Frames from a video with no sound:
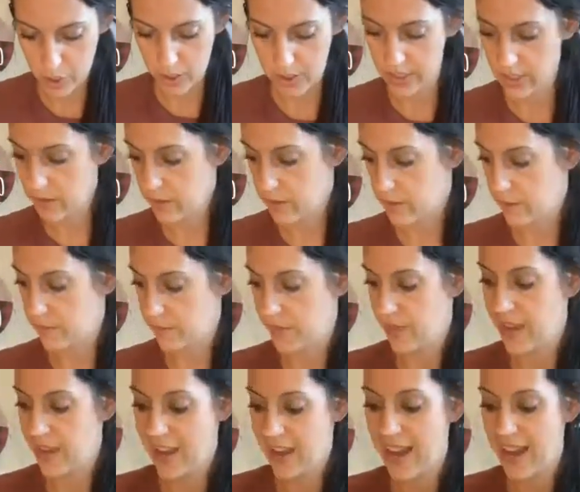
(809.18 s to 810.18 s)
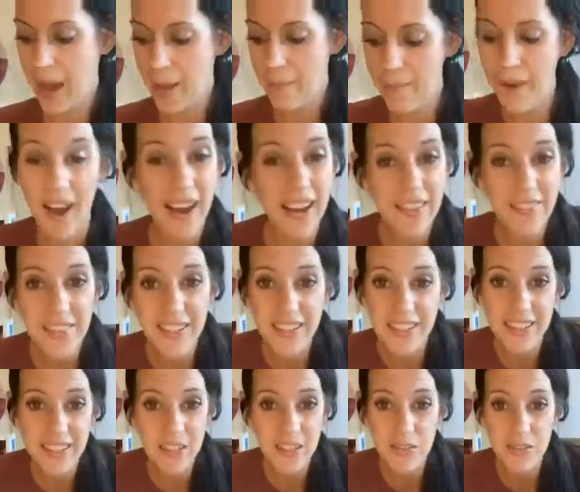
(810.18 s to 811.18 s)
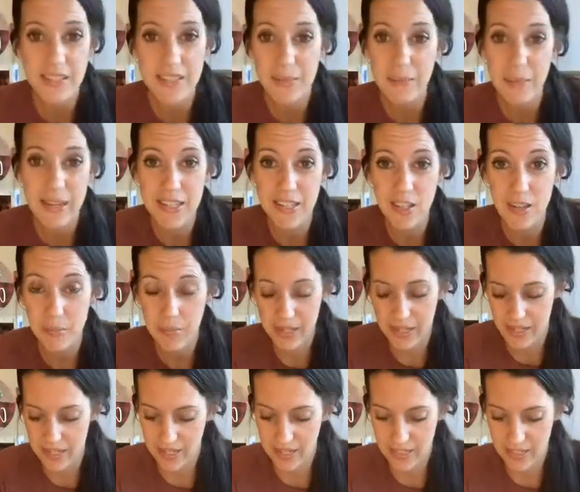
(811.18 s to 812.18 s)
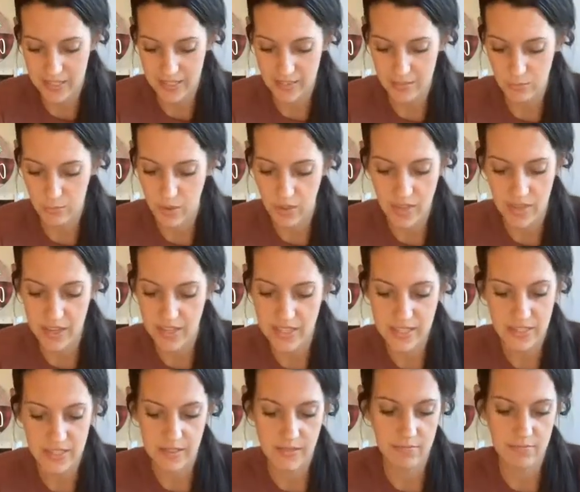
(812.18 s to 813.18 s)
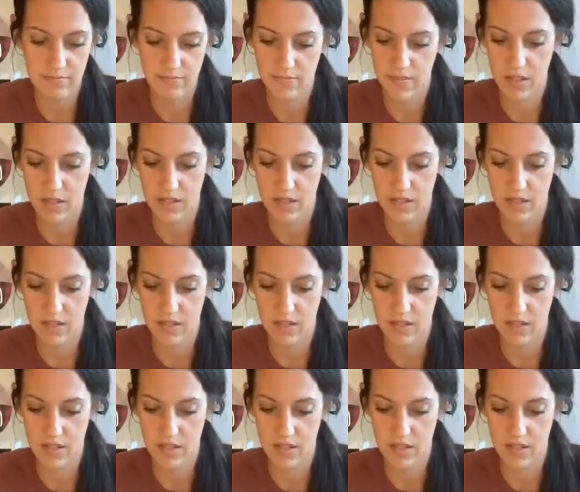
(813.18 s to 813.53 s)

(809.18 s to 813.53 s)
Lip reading: push it down, and I'm not even gonna use a spacer because with this,